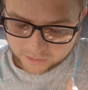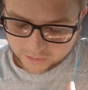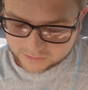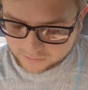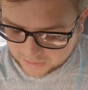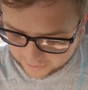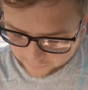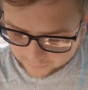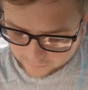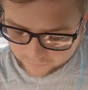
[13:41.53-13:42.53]
it's
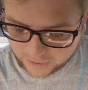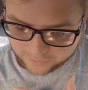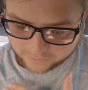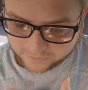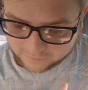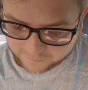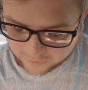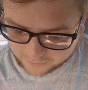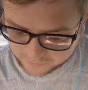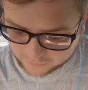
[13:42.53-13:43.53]
louder rather than
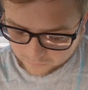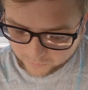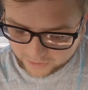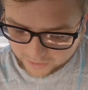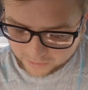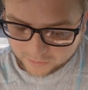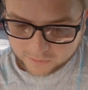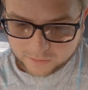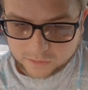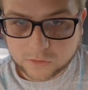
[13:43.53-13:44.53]
farther away,
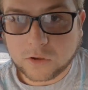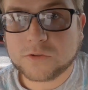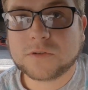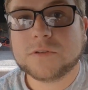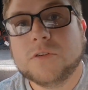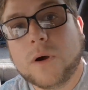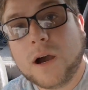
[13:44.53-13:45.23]
closer to